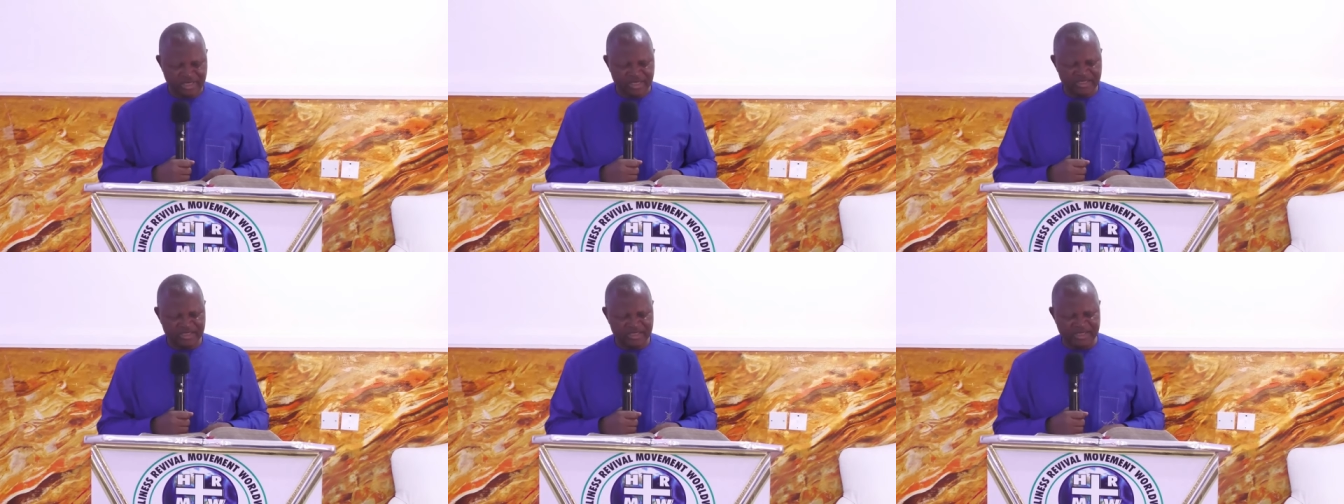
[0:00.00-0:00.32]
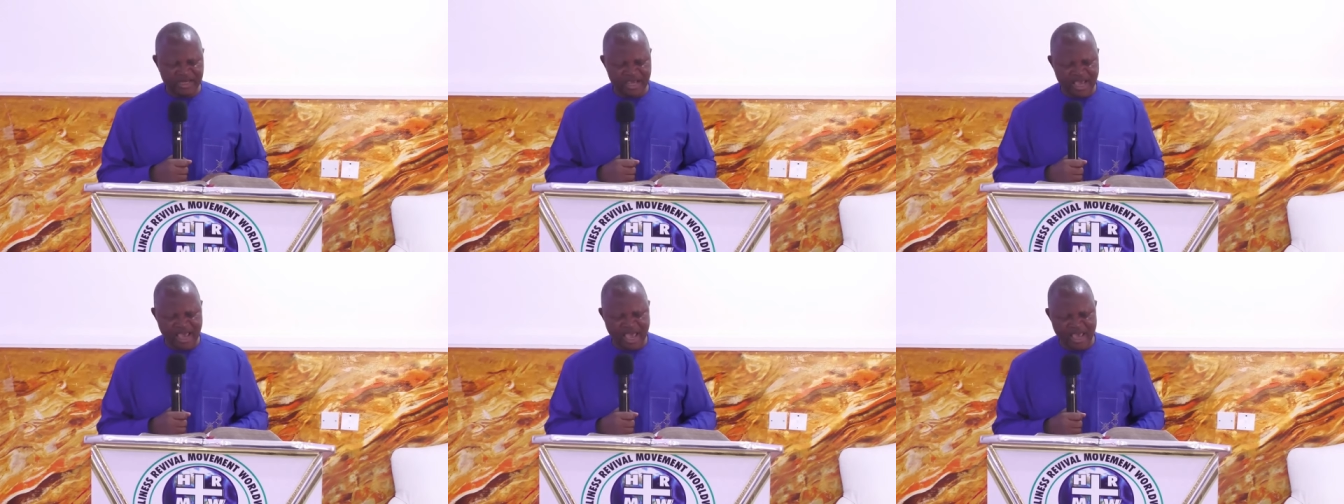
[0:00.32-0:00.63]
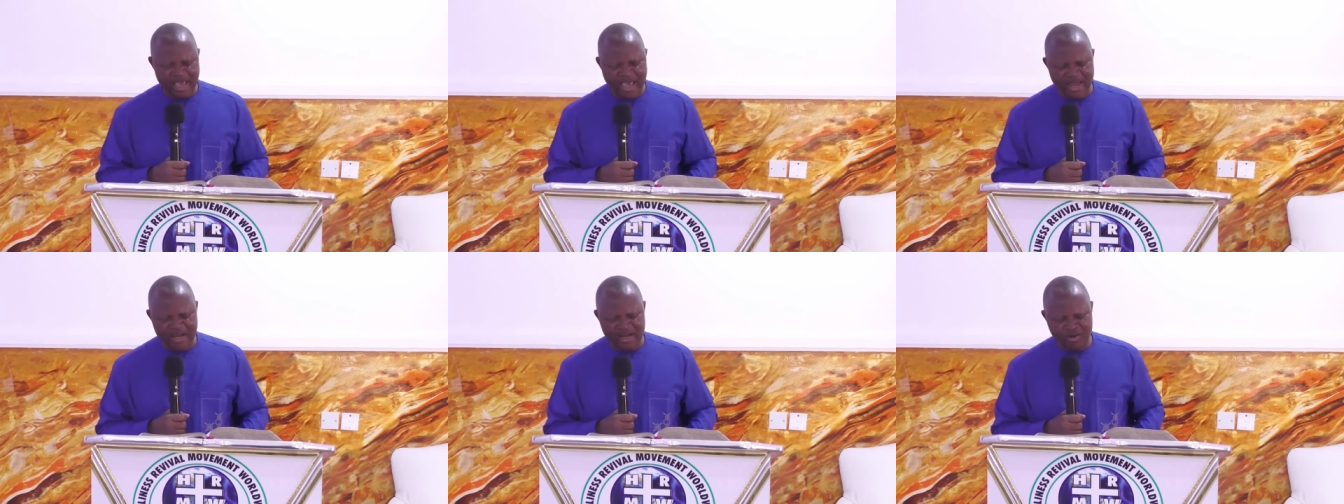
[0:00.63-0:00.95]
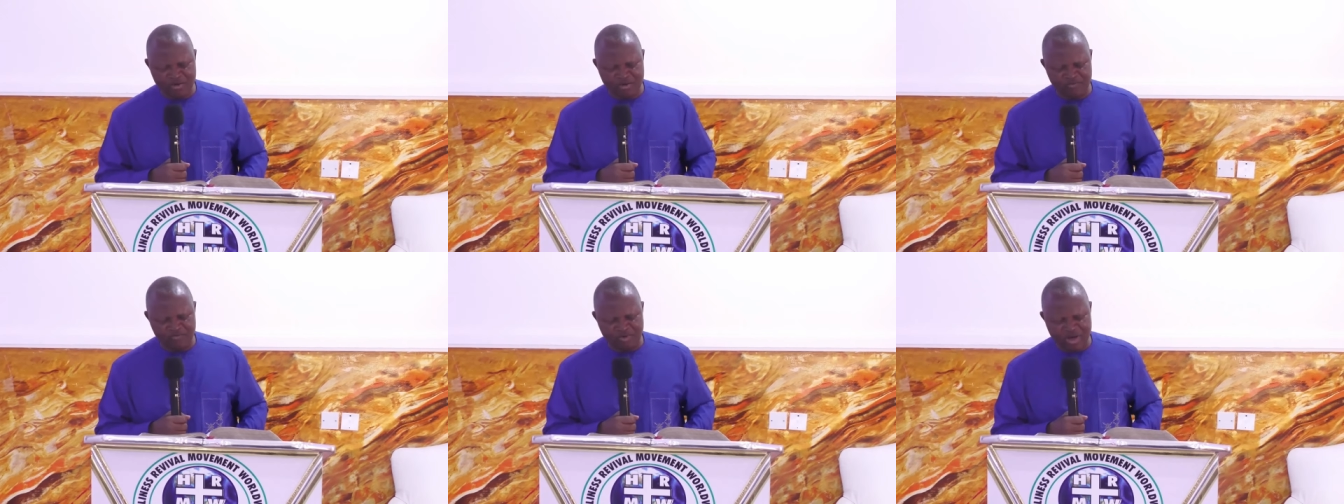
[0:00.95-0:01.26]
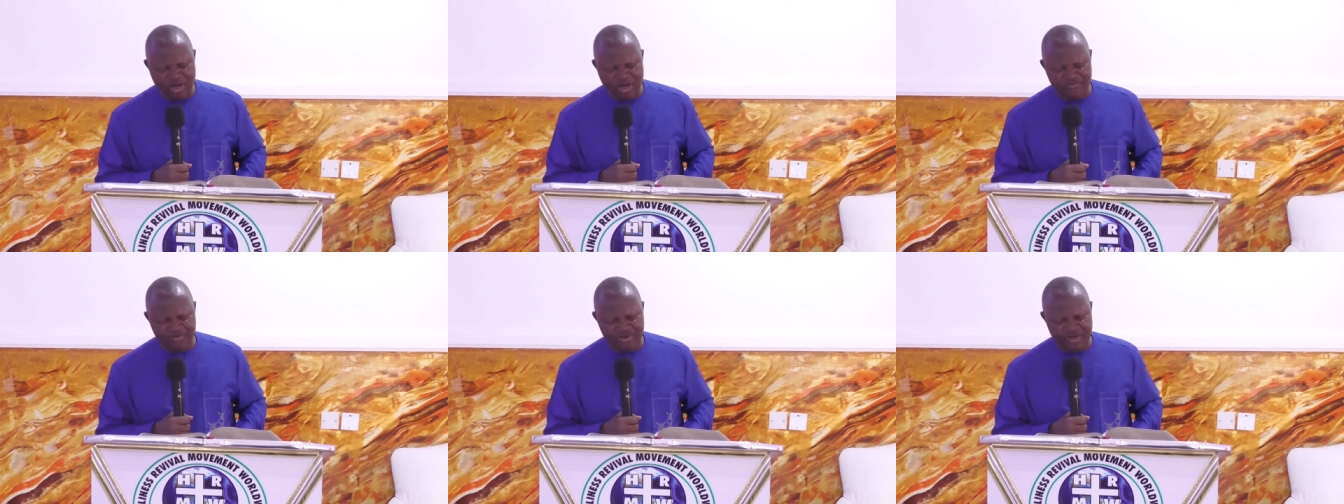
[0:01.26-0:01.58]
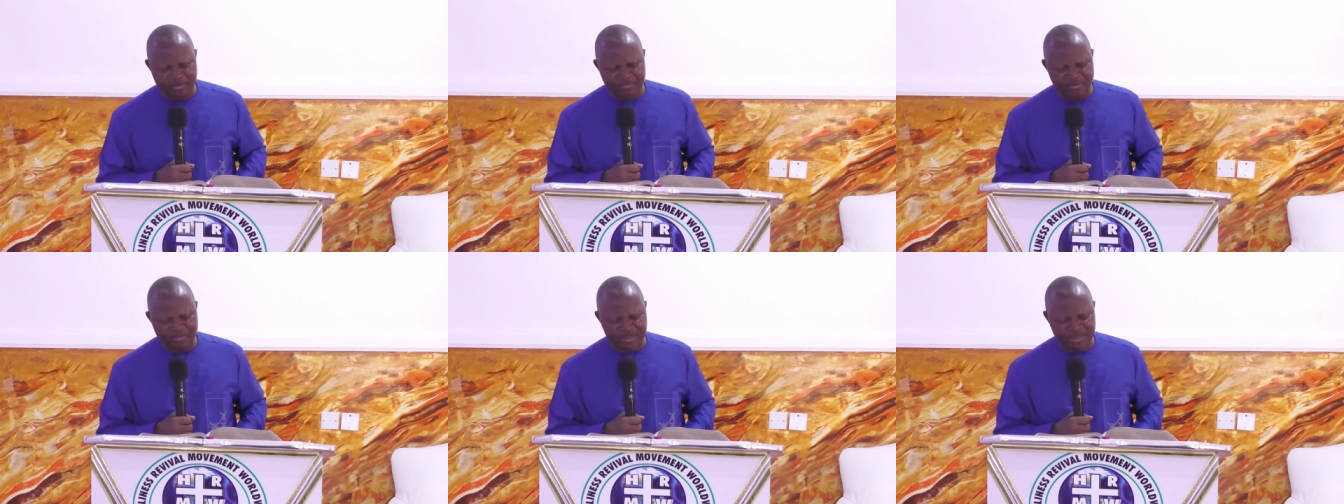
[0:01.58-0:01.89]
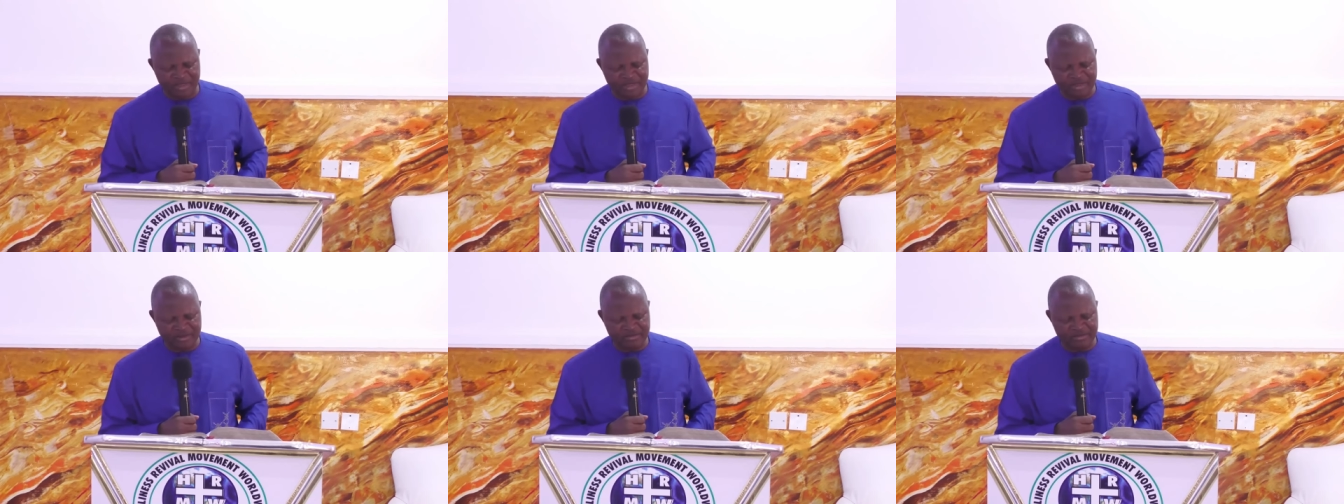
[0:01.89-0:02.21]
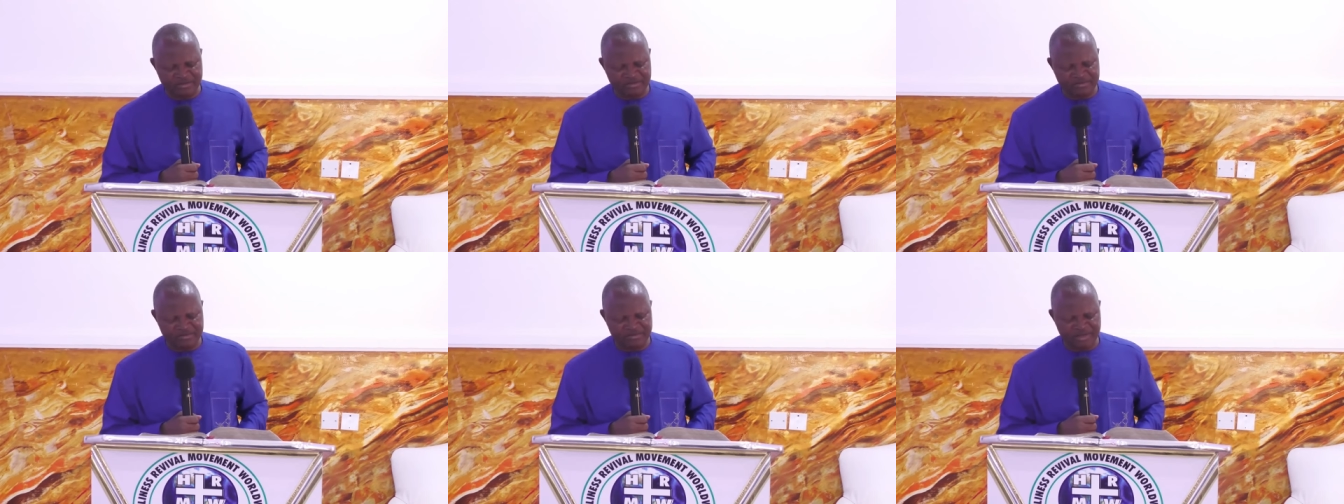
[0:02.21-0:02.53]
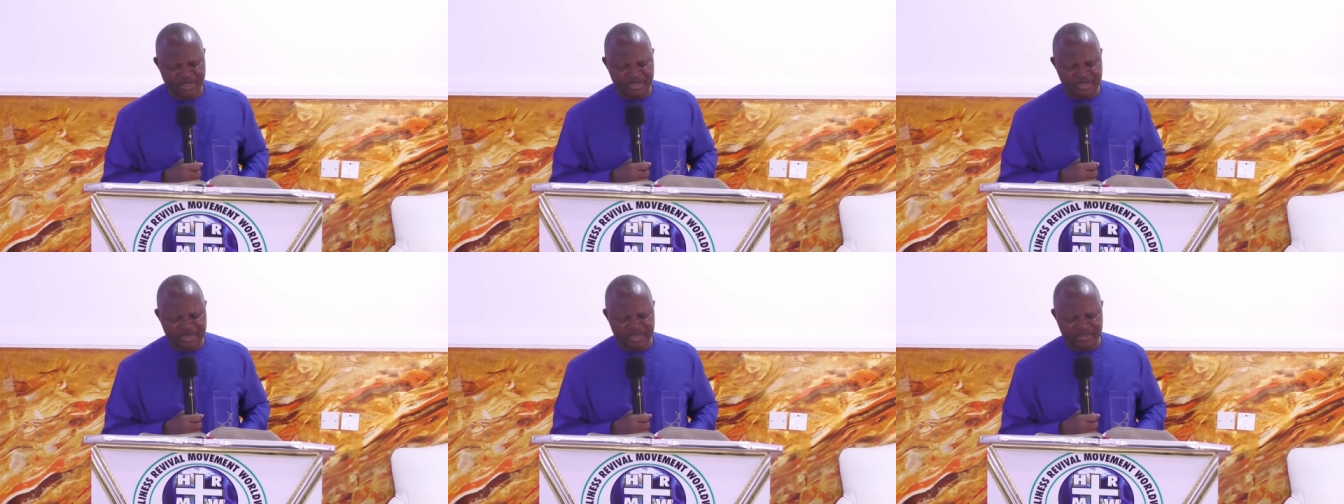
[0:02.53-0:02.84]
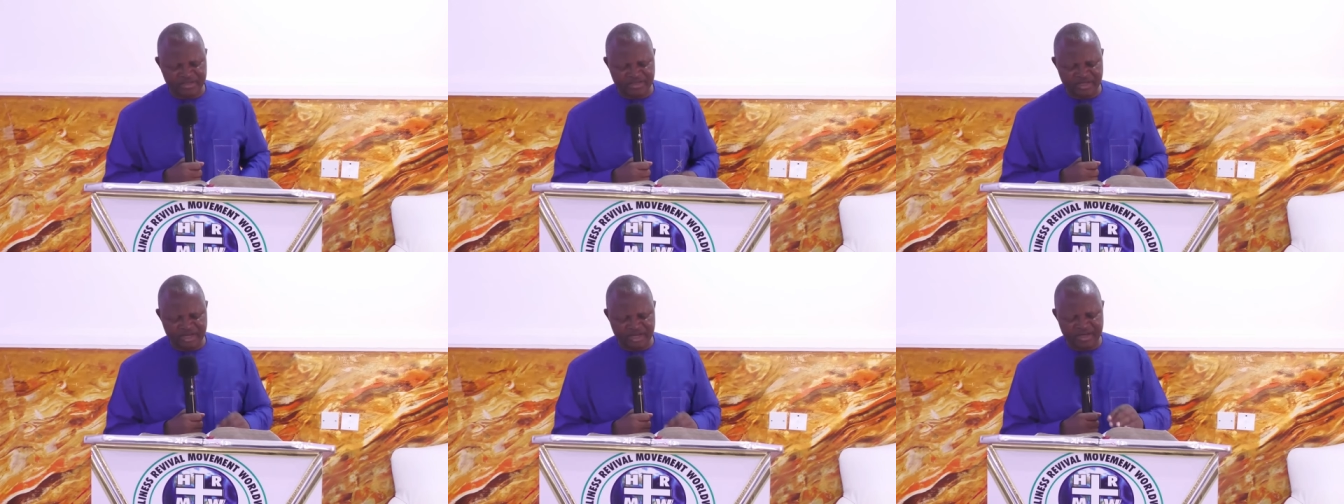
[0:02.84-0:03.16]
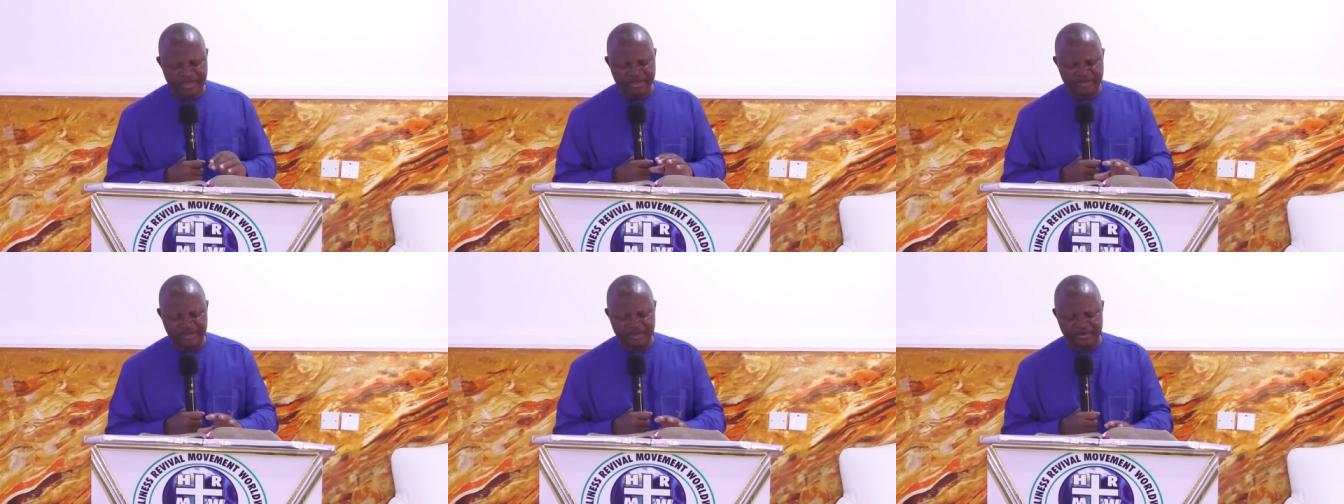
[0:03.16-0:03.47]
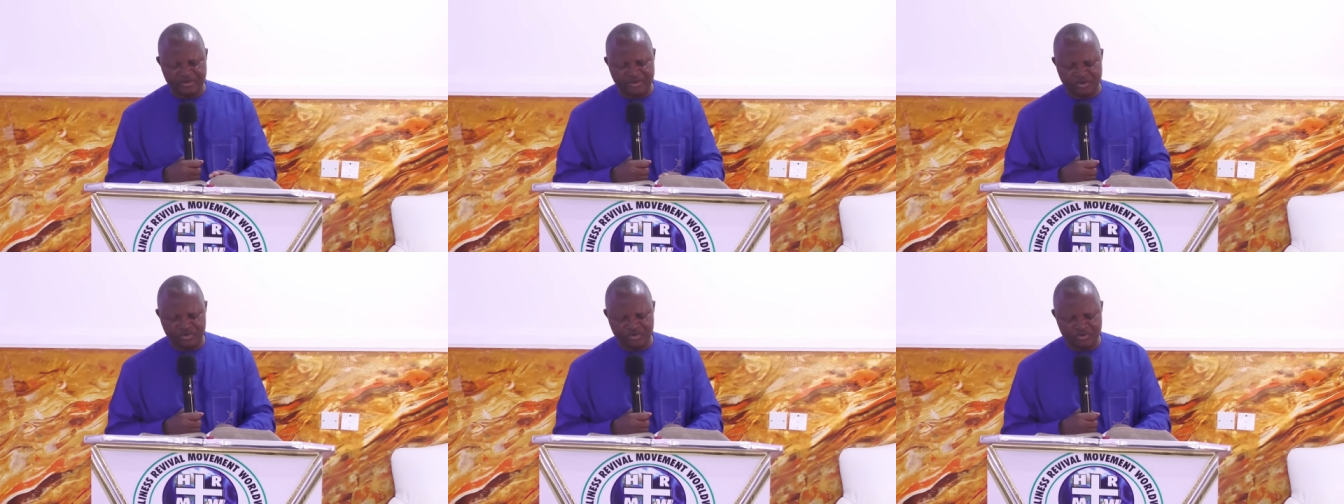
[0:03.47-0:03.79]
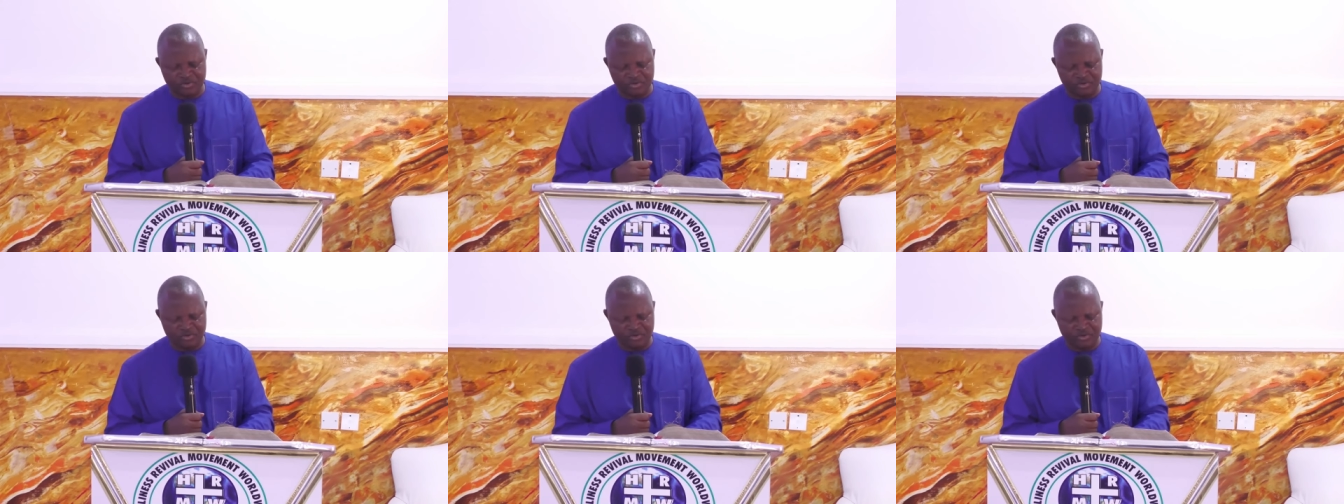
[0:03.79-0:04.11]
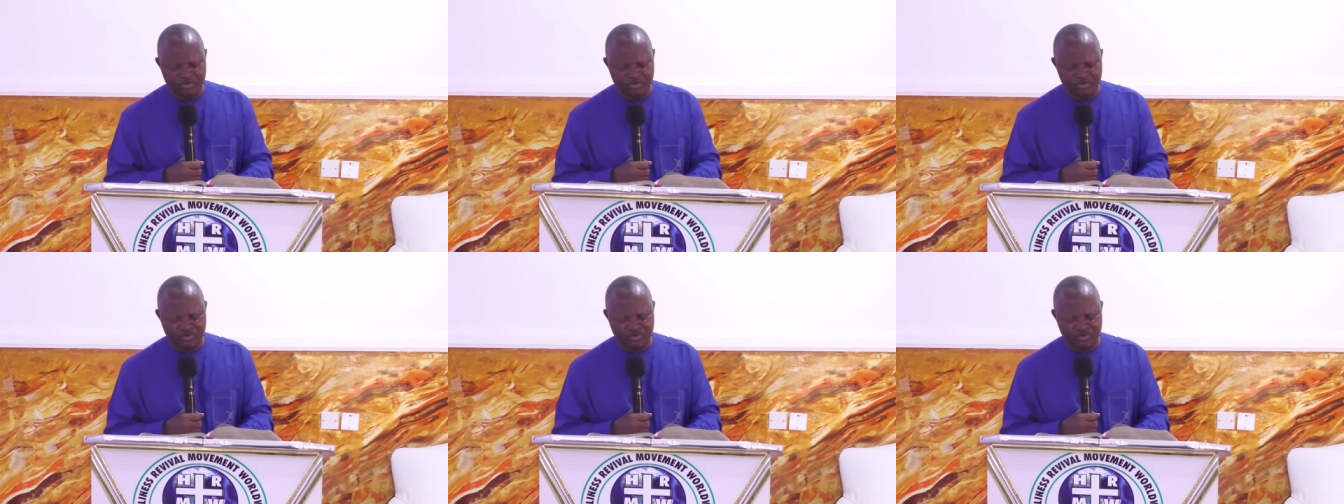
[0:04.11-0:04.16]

Dare any of you having a matter against another go to